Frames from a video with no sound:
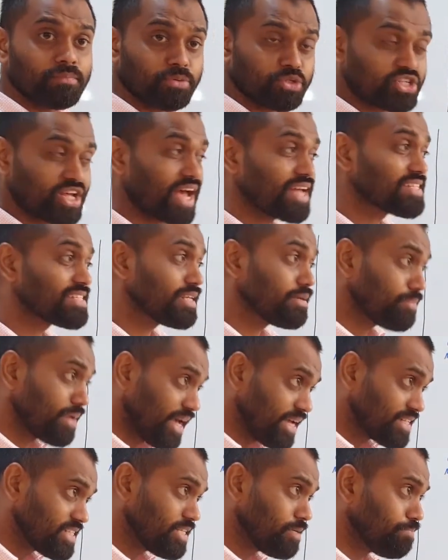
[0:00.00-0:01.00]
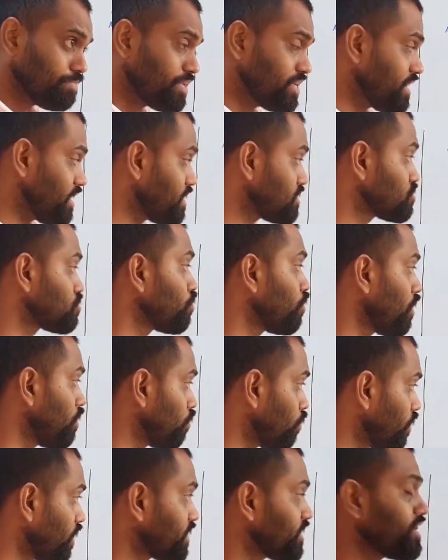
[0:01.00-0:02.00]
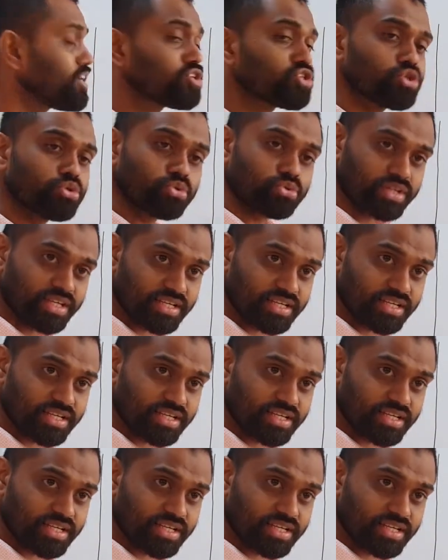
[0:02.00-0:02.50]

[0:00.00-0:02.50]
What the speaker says: potassium ATPase who are working to